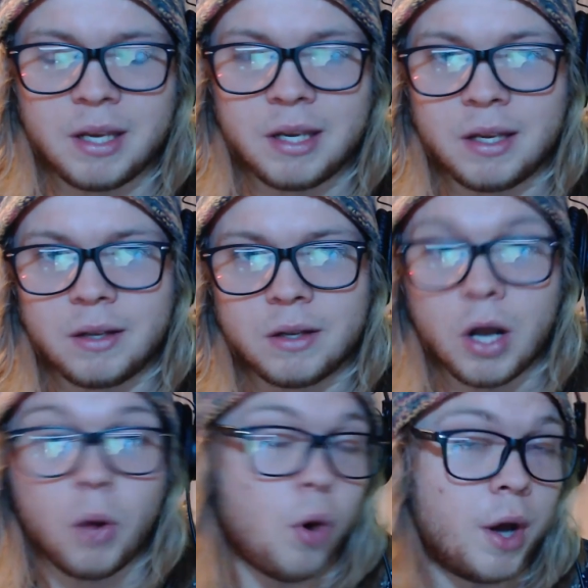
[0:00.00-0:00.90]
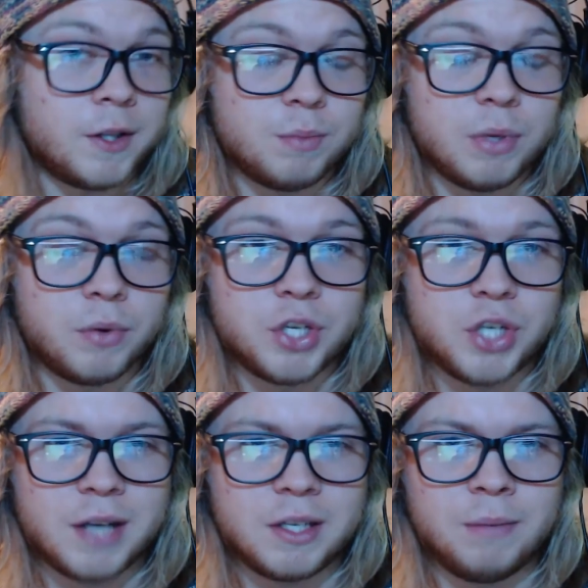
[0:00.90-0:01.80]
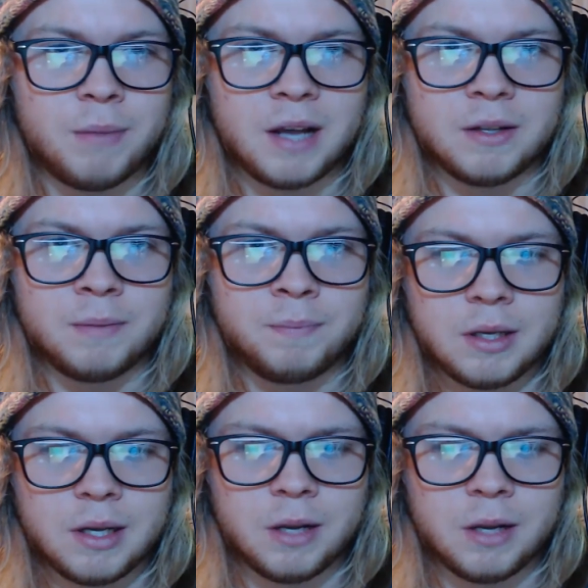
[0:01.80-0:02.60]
wanting to be rejected by them,